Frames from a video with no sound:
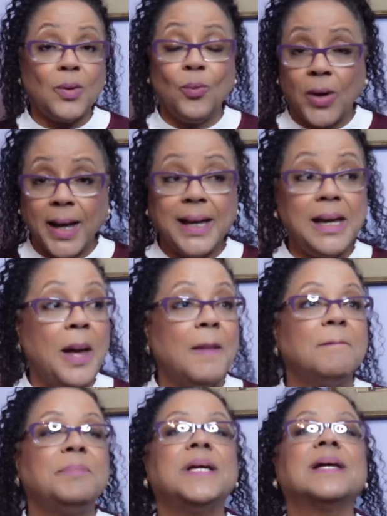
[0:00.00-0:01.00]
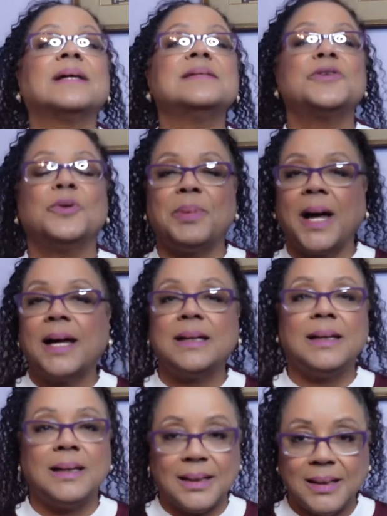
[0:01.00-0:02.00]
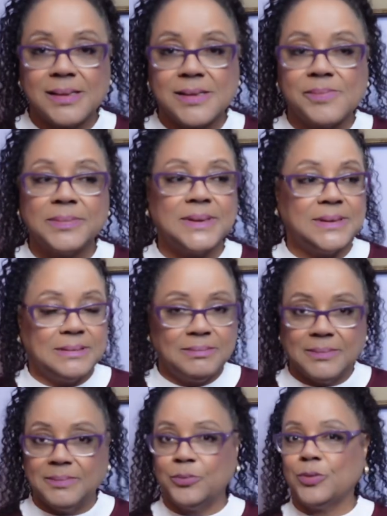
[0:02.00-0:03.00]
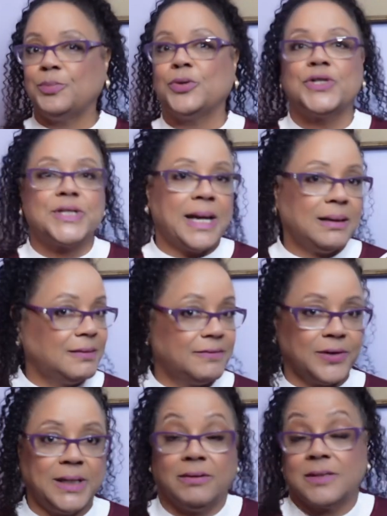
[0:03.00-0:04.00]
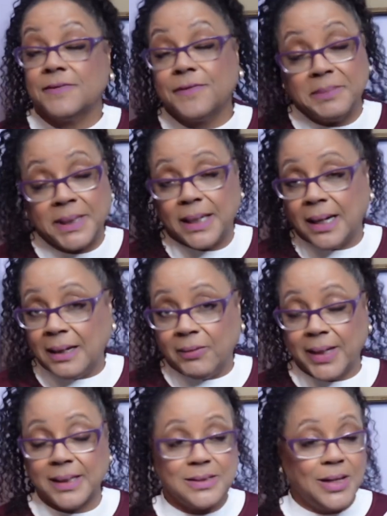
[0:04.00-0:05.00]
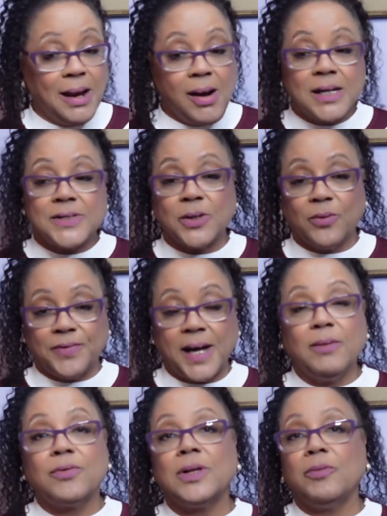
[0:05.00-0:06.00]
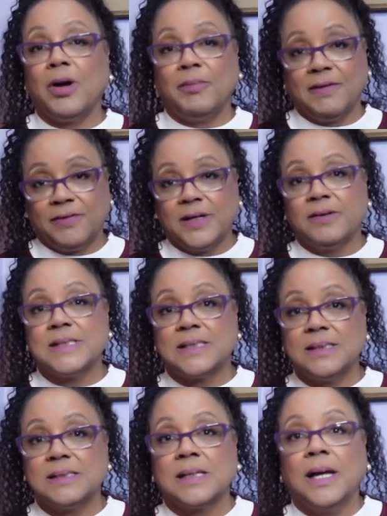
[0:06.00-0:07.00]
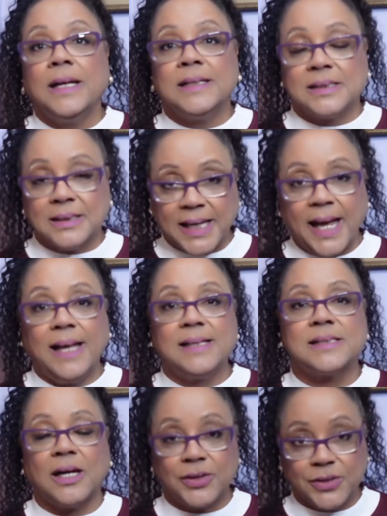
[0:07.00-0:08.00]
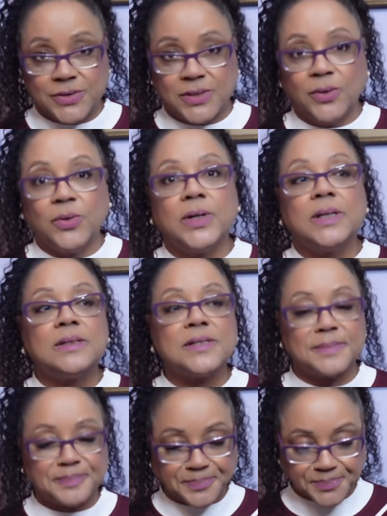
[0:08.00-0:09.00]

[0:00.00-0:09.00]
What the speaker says: Why? Because your body heat will push out the fragrance, for me anyway. So if I really want my fragrances to last, I'll use the oils.